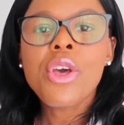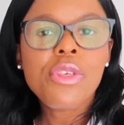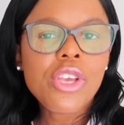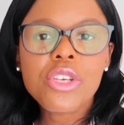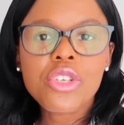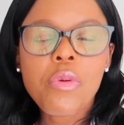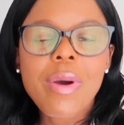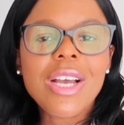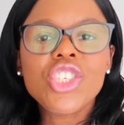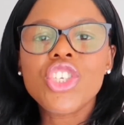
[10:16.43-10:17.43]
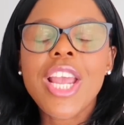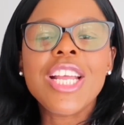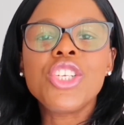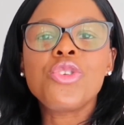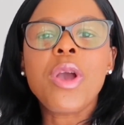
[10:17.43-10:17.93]
Thank you so much,
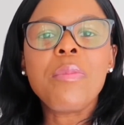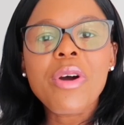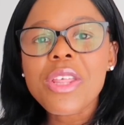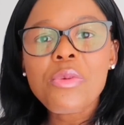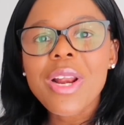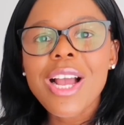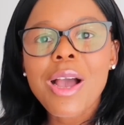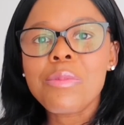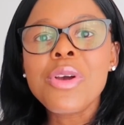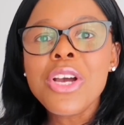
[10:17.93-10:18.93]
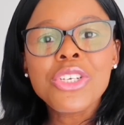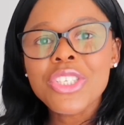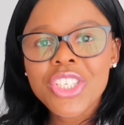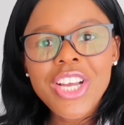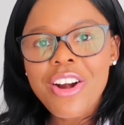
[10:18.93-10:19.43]
and you are more than welcome to
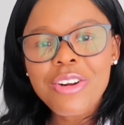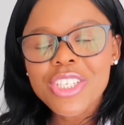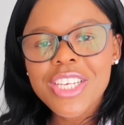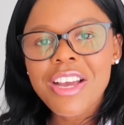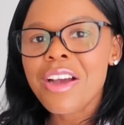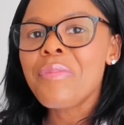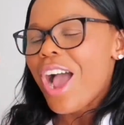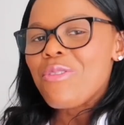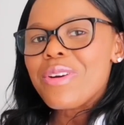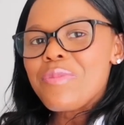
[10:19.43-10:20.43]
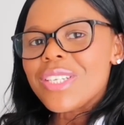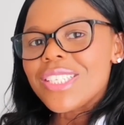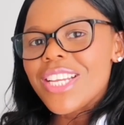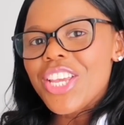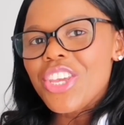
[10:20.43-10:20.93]
stick around here. I will be
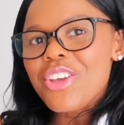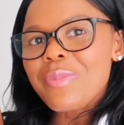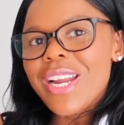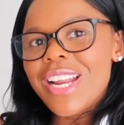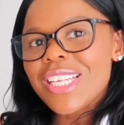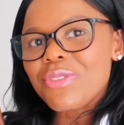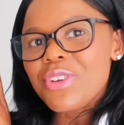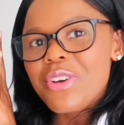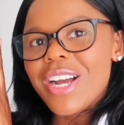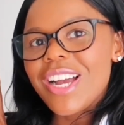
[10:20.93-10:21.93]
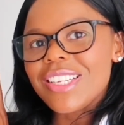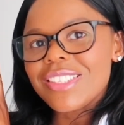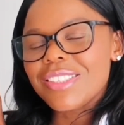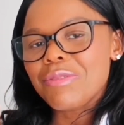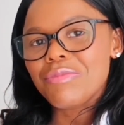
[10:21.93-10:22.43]
seeing you in my next video,
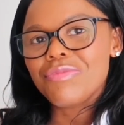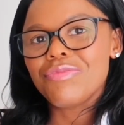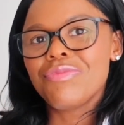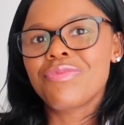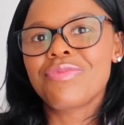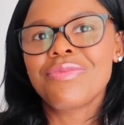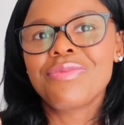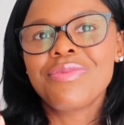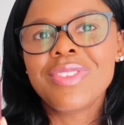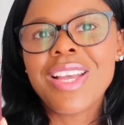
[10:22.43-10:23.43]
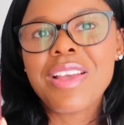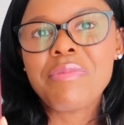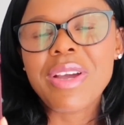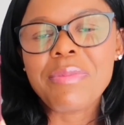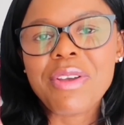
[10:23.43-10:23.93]
guys.
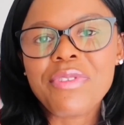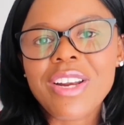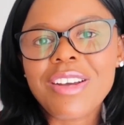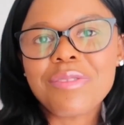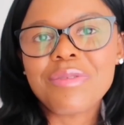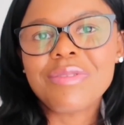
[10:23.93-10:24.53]
Bye bye for now.